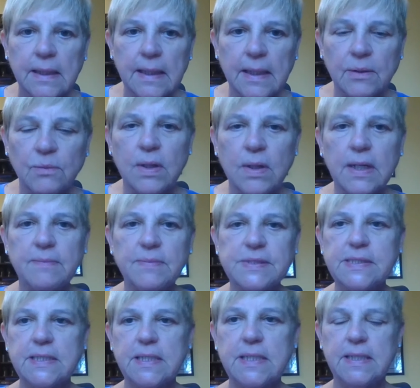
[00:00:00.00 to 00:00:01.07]
and what I'm
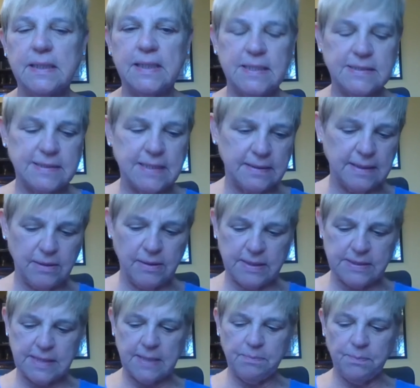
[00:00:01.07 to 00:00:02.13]
seeing is that there
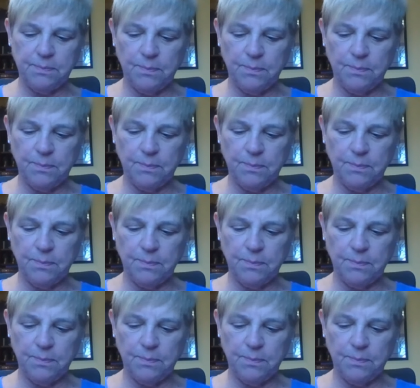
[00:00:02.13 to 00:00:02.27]
is a